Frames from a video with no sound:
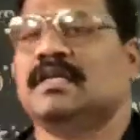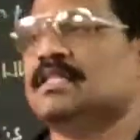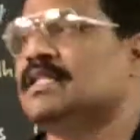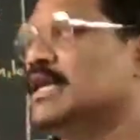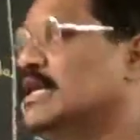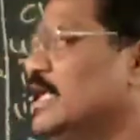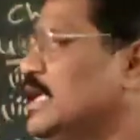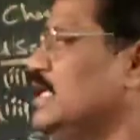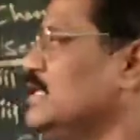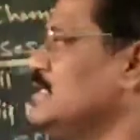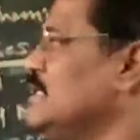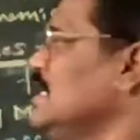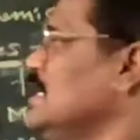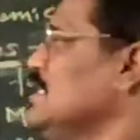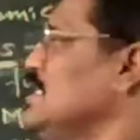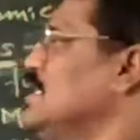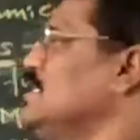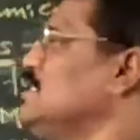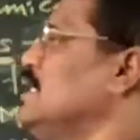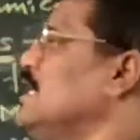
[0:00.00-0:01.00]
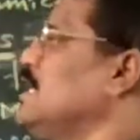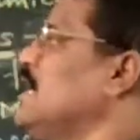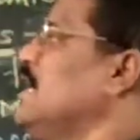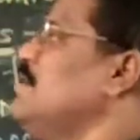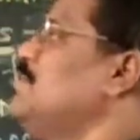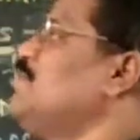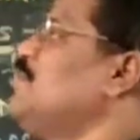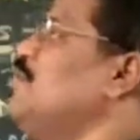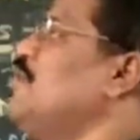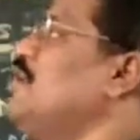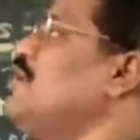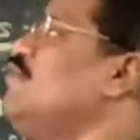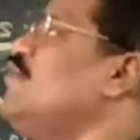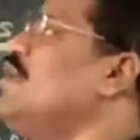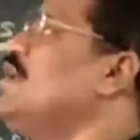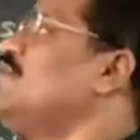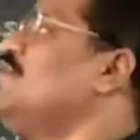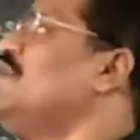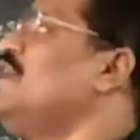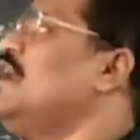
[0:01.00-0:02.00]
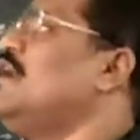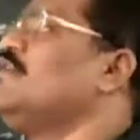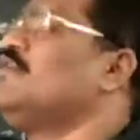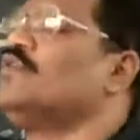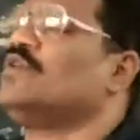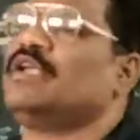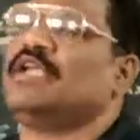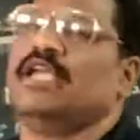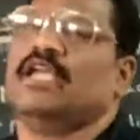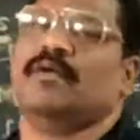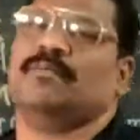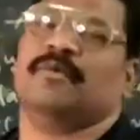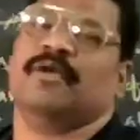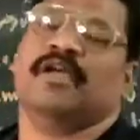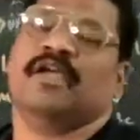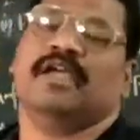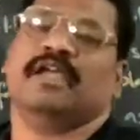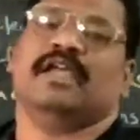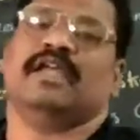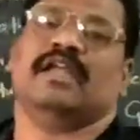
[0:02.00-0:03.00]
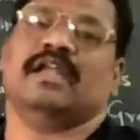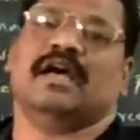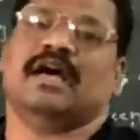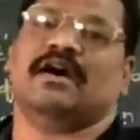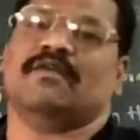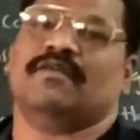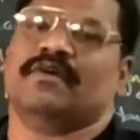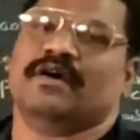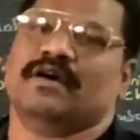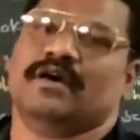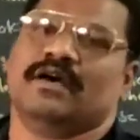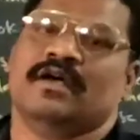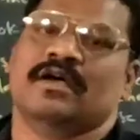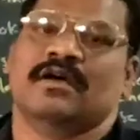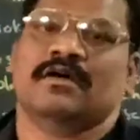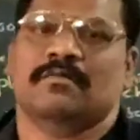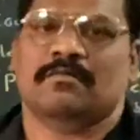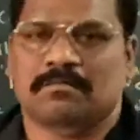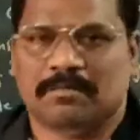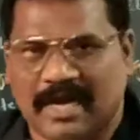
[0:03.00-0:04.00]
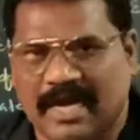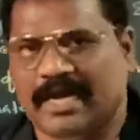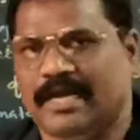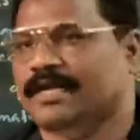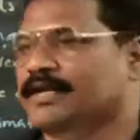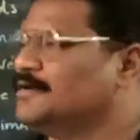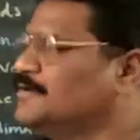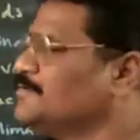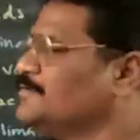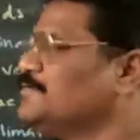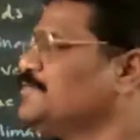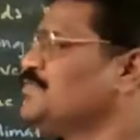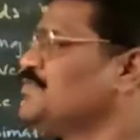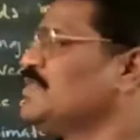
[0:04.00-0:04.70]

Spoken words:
That is the second point what we have to keep in our mind.